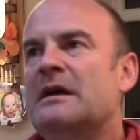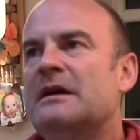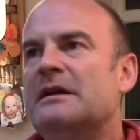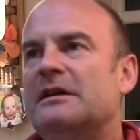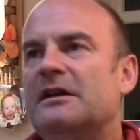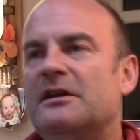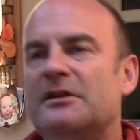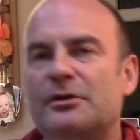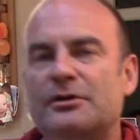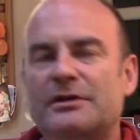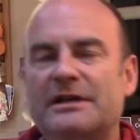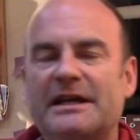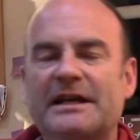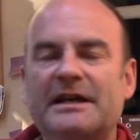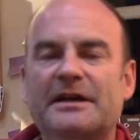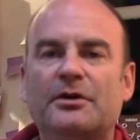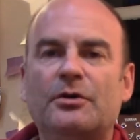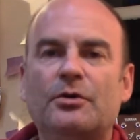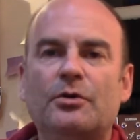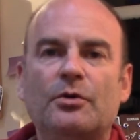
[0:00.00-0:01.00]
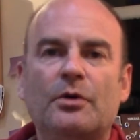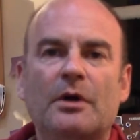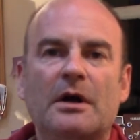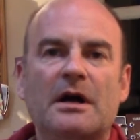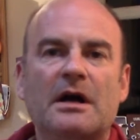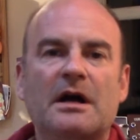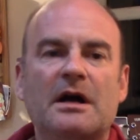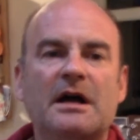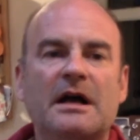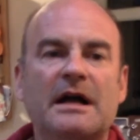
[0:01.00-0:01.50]
Larnaudie Hirault
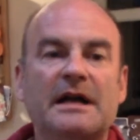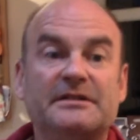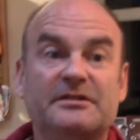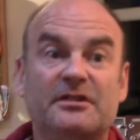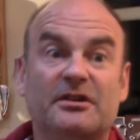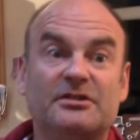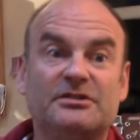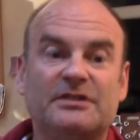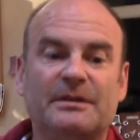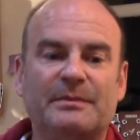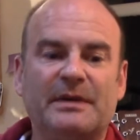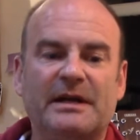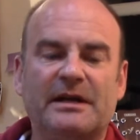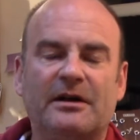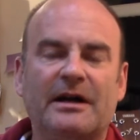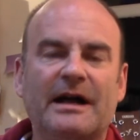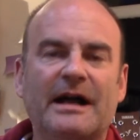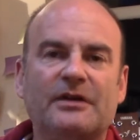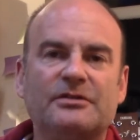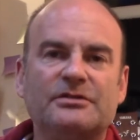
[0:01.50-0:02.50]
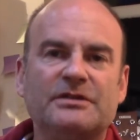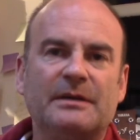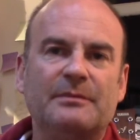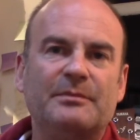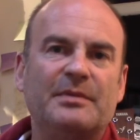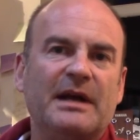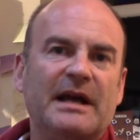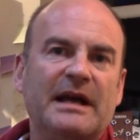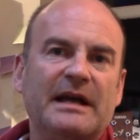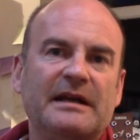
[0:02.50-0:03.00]
is our champagne, our house
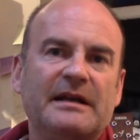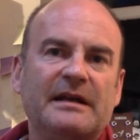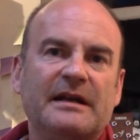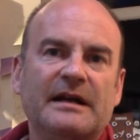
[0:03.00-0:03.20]
champagne,